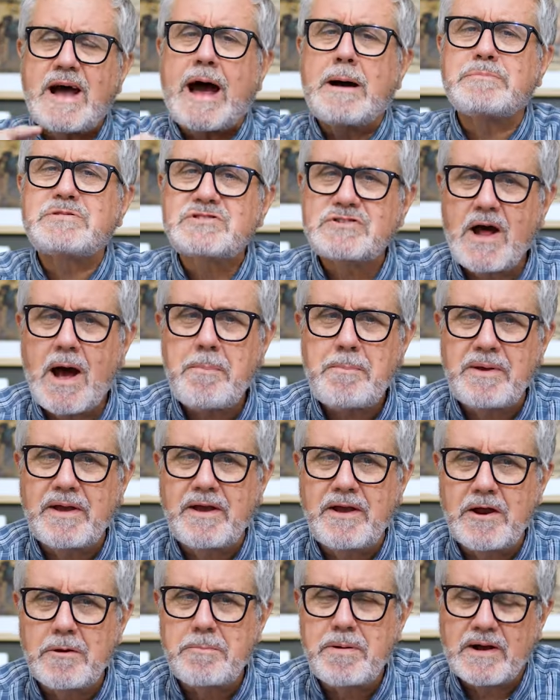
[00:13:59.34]
I'm
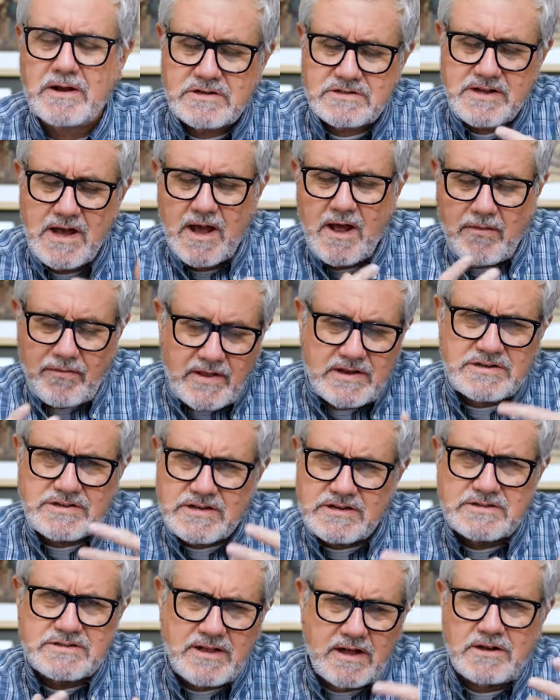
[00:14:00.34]
stopping here because this
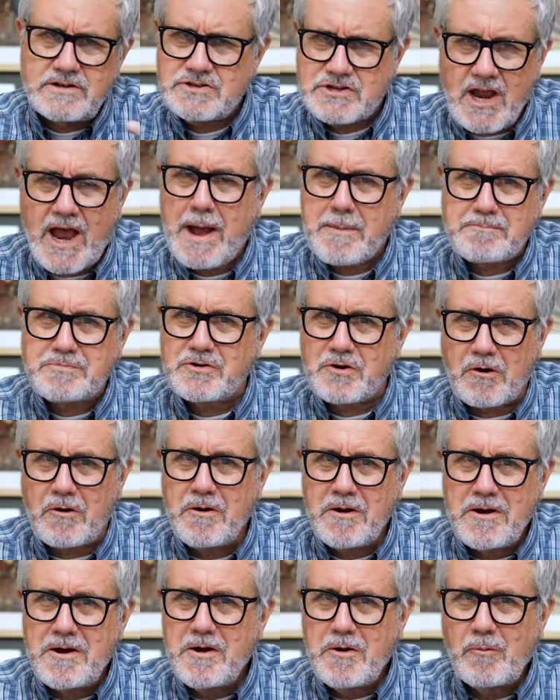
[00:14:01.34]
is the chapter